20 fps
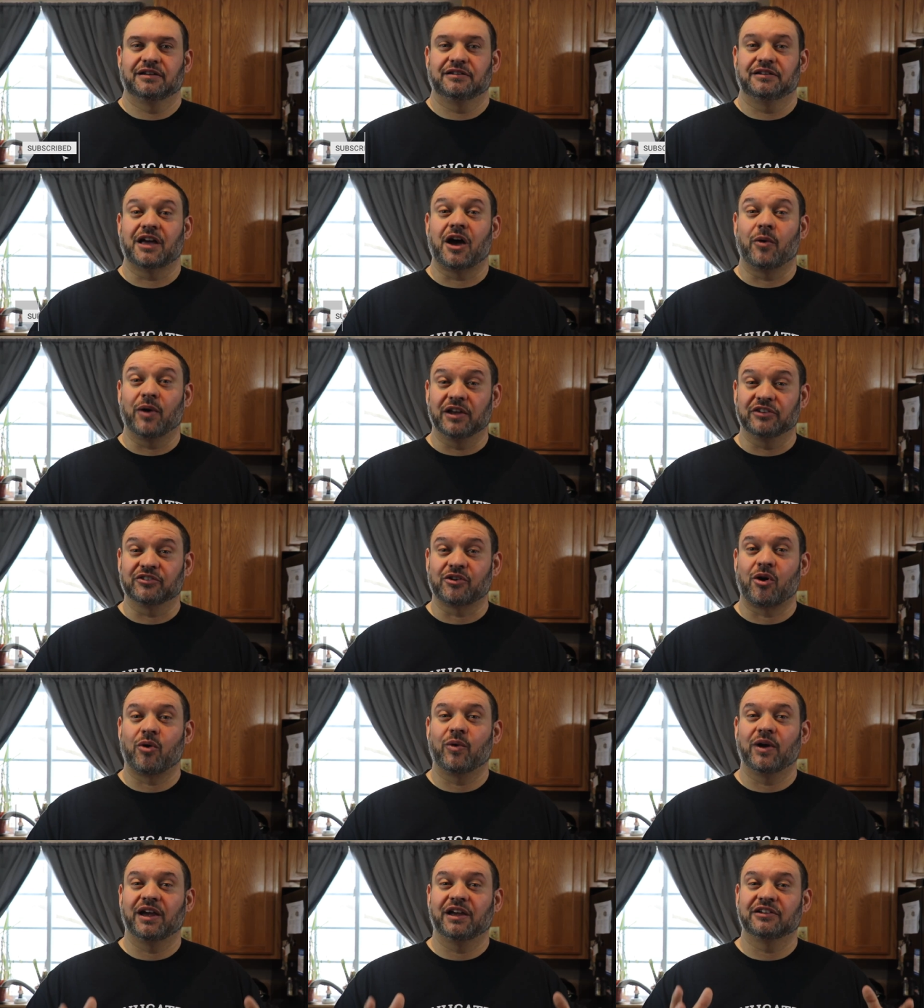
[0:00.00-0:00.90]
Now, as
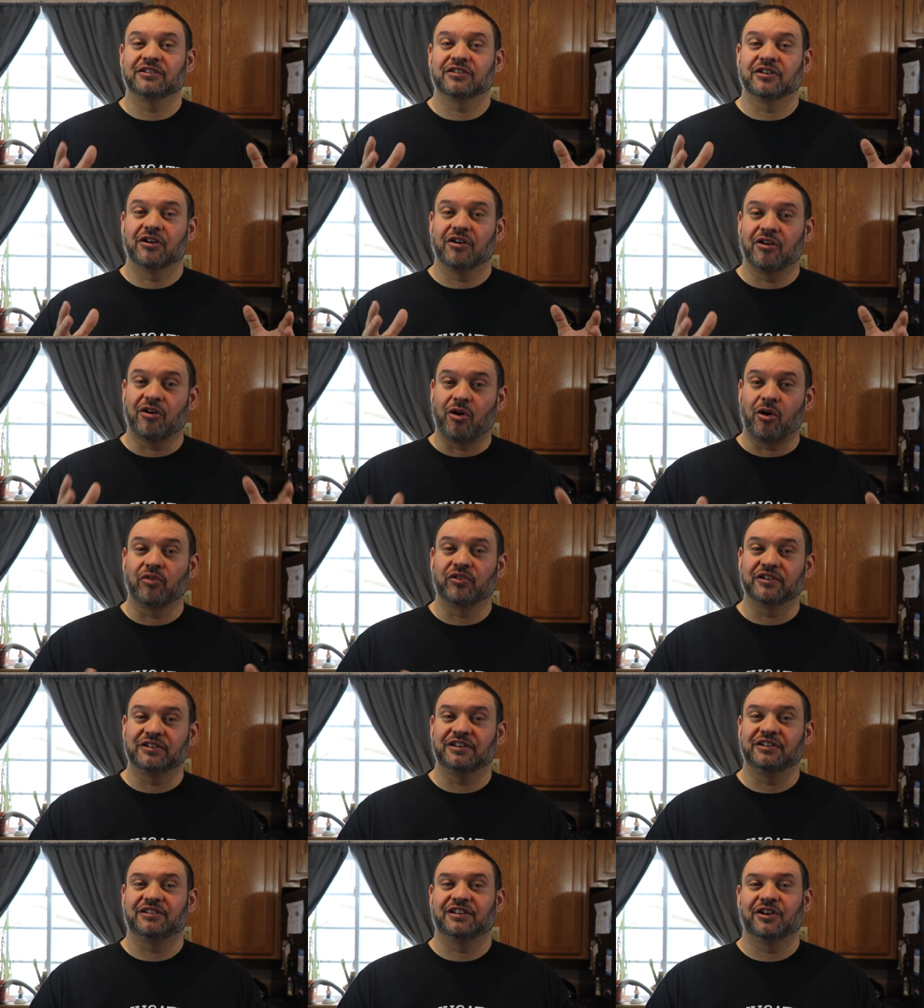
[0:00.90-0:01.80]
always, all the
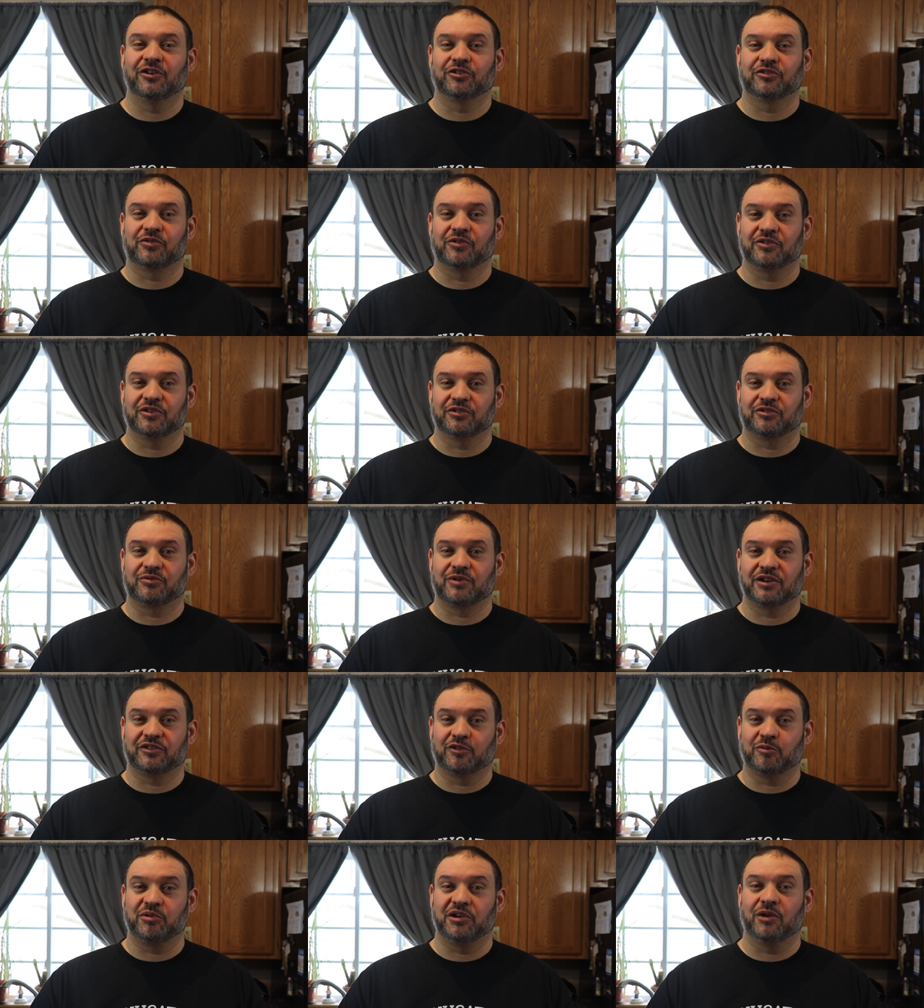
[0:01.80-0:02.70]
details for this
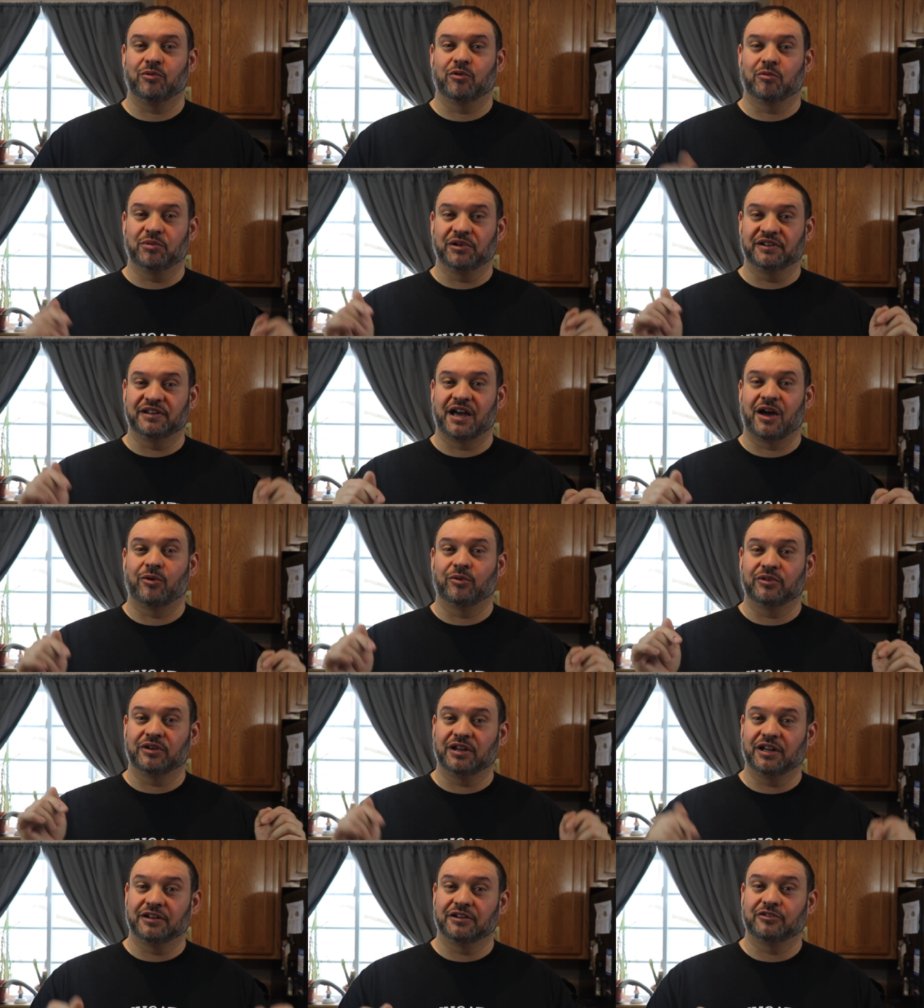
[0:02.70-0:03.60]
recipe will be
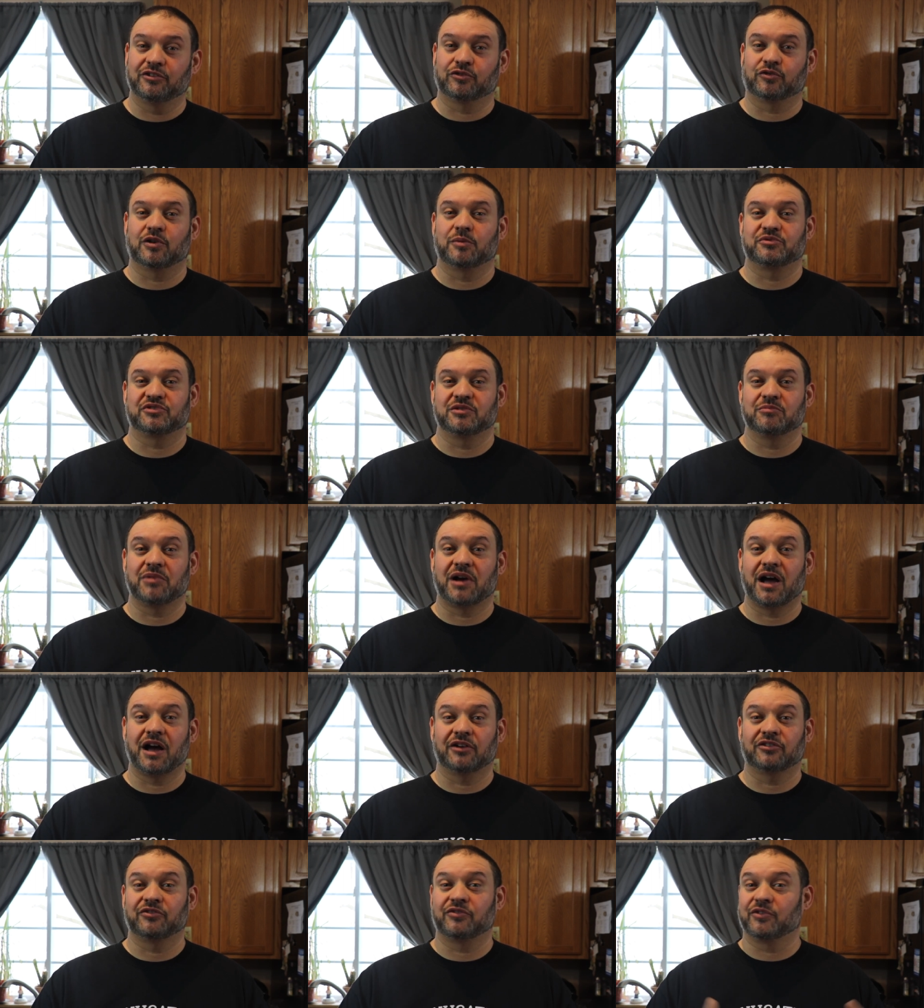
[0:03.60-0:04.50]
down in the description
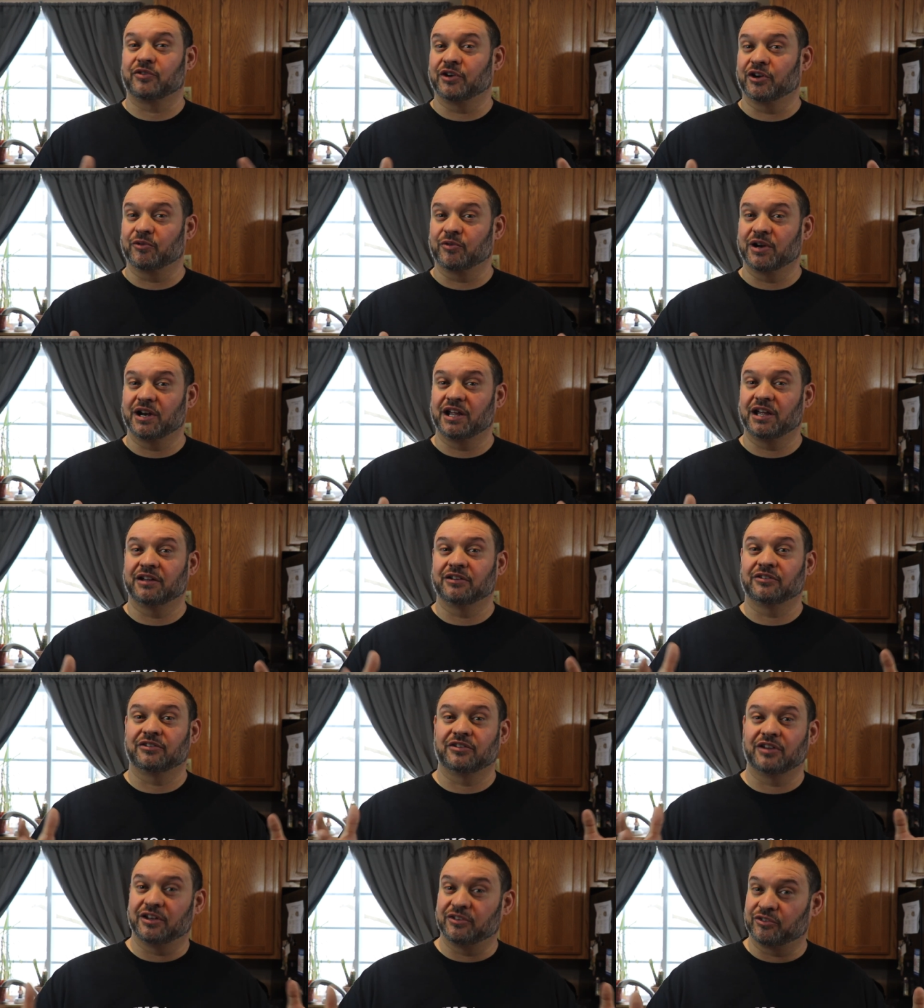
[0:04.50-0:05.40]
box for
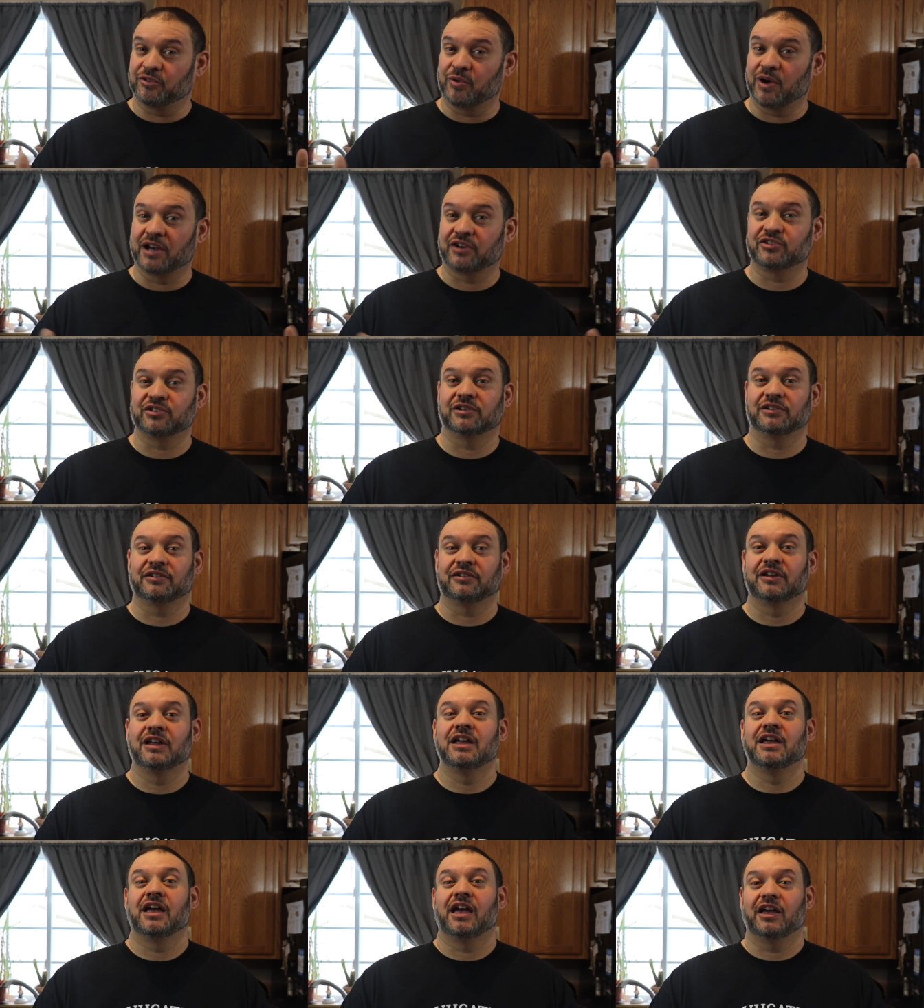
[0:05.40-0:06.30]
ingredients and
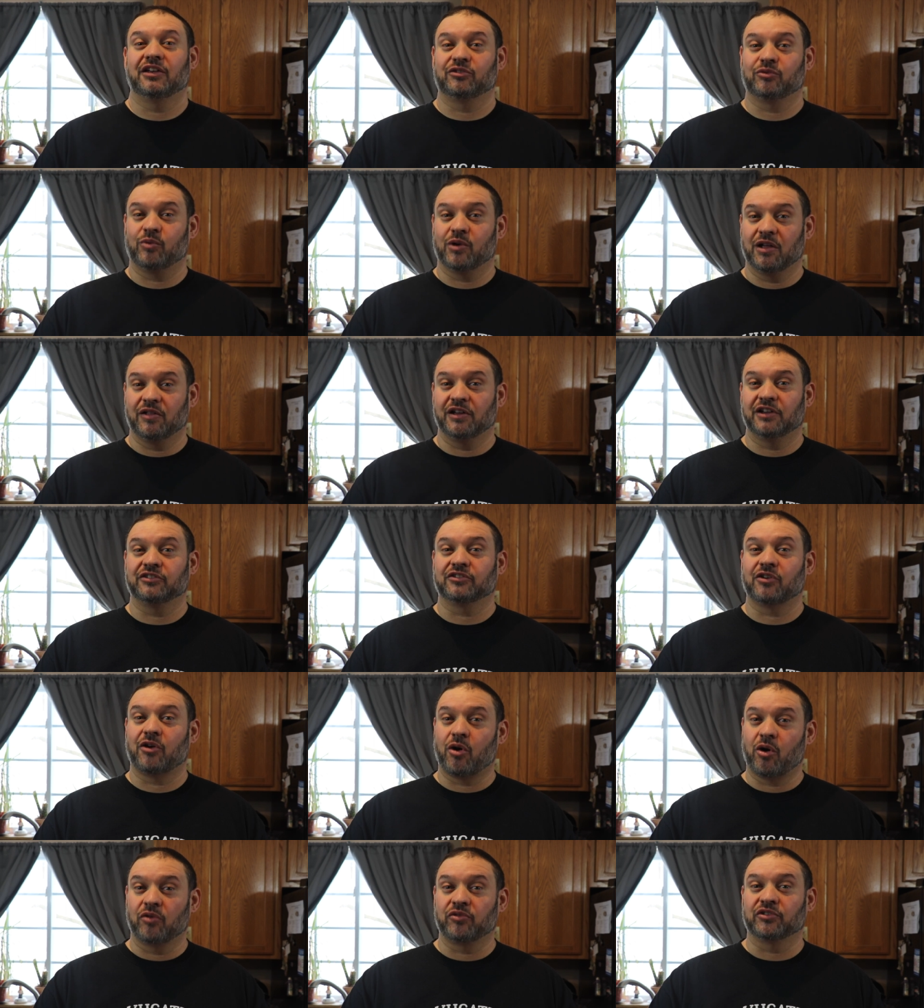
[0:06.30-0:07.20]
directions, as well as
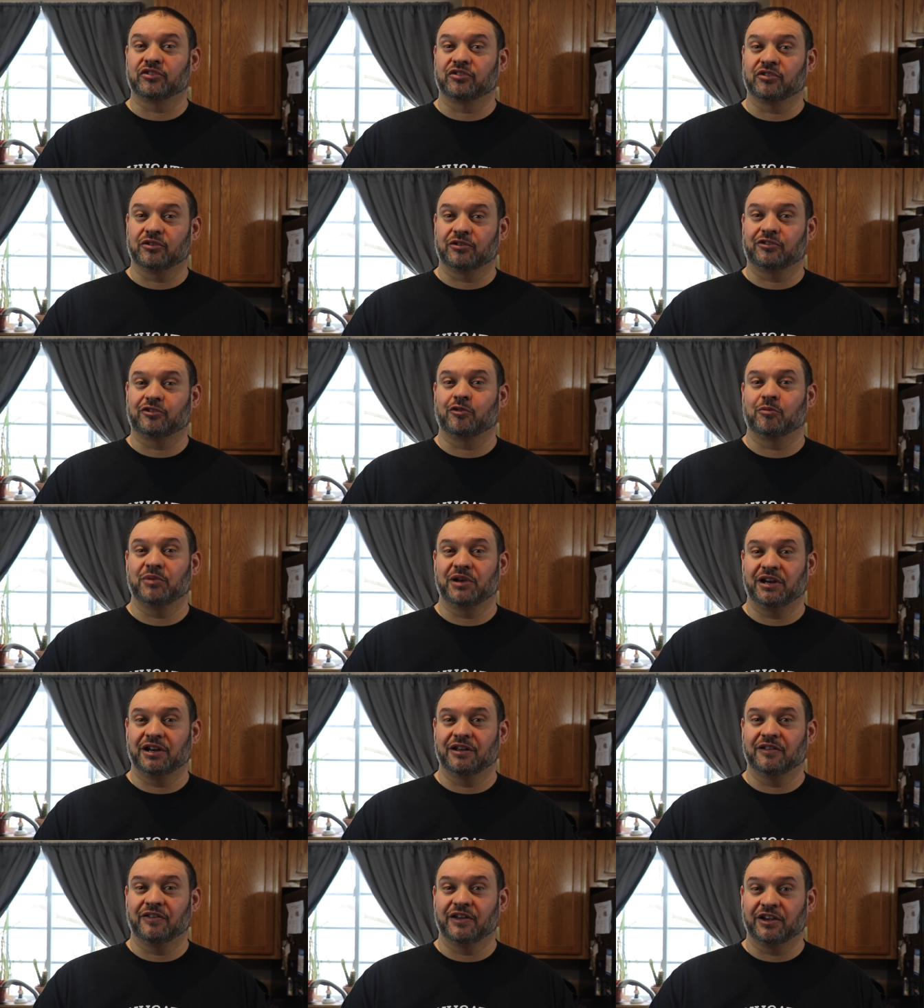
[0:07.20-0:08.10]
all the social
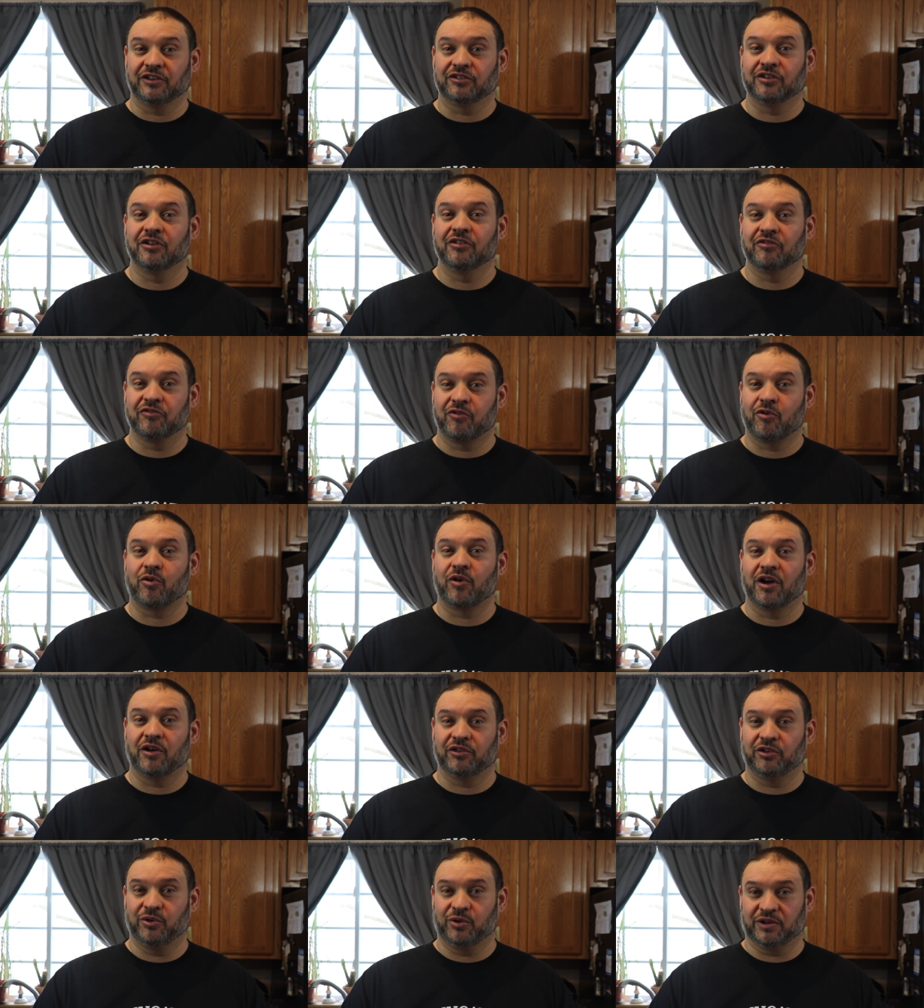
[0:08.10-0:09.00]
media links for
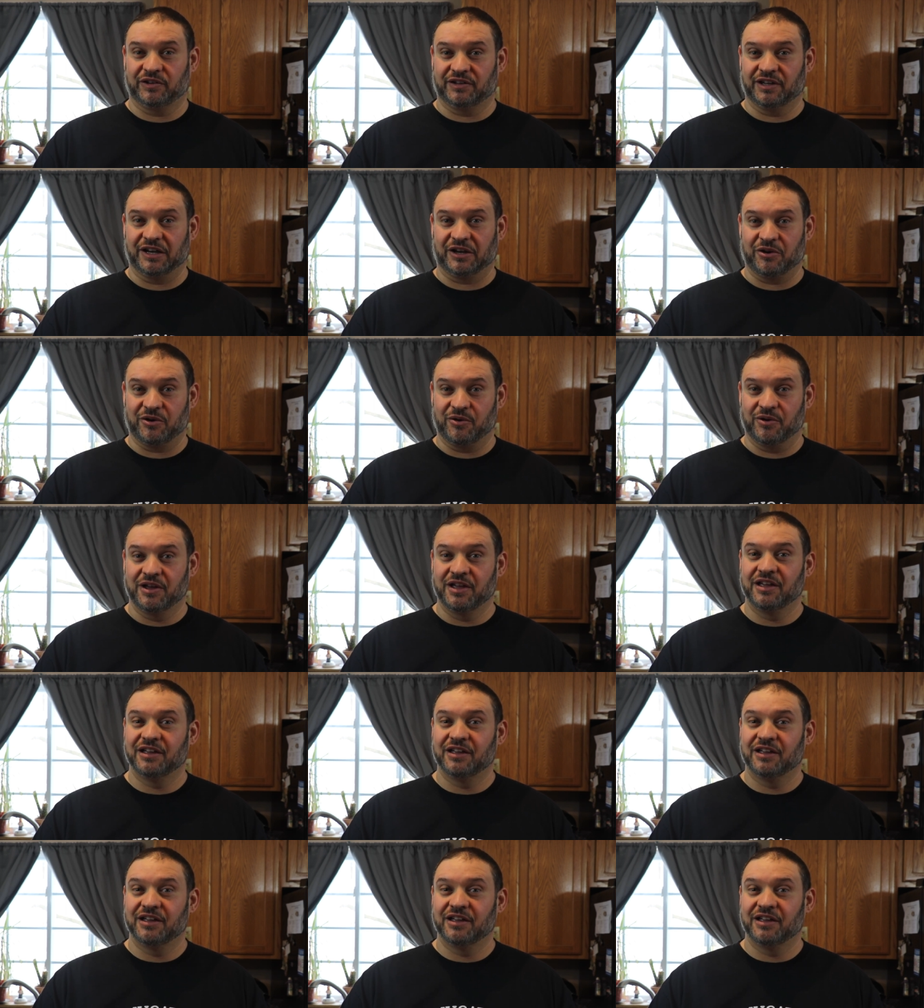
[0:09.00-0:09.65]
El Yucateco.